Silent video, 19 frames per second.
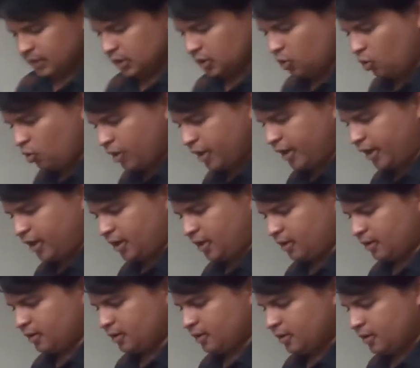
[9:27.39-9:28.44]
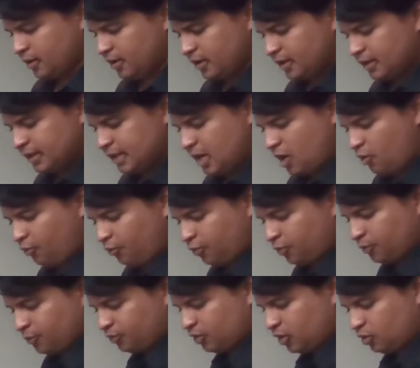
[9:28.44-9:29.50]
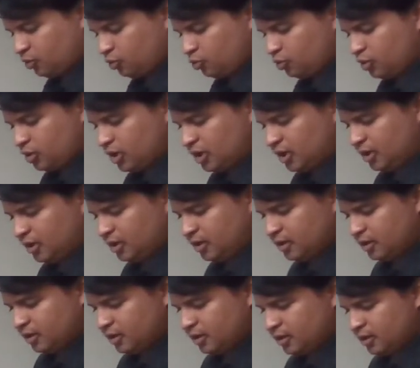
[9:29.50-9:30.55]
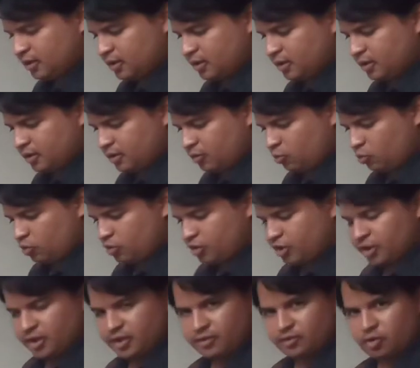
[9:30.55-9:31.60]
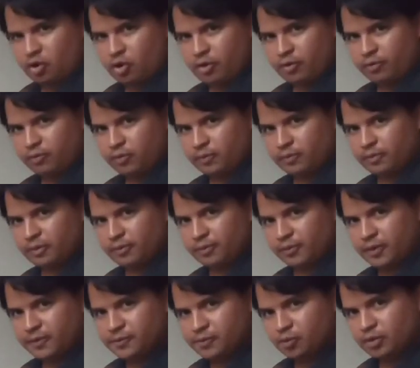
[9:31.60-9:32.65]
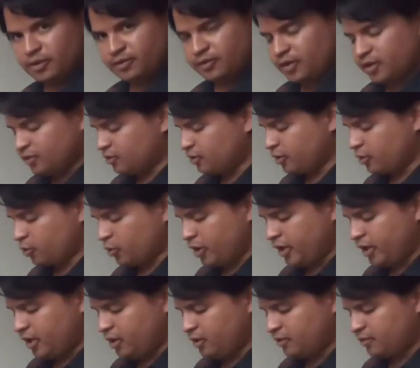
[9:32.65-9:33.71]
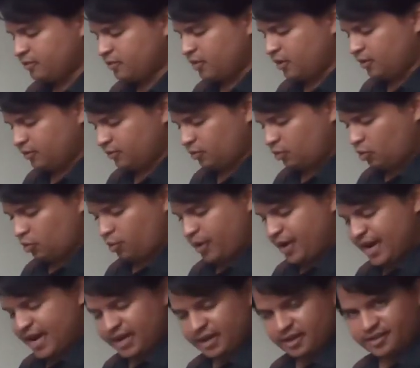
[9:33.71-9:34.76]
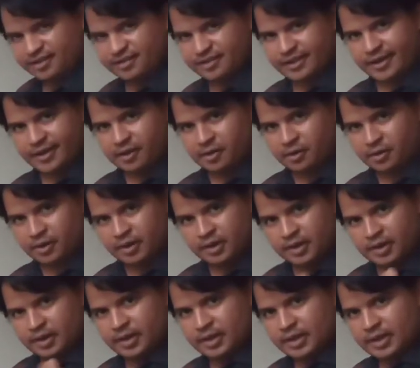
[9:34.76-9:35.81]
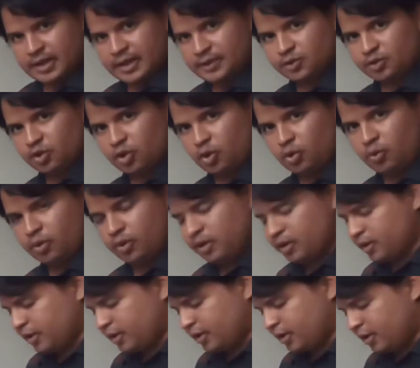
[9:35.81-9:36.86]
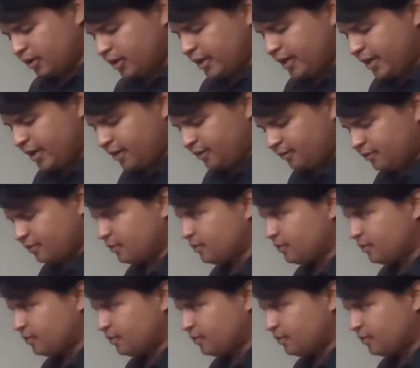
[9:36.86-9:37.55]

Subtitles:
Okay, now from C to D, which is going from the fifth to the sixth degree, is this correct? Is there a tone? Yes.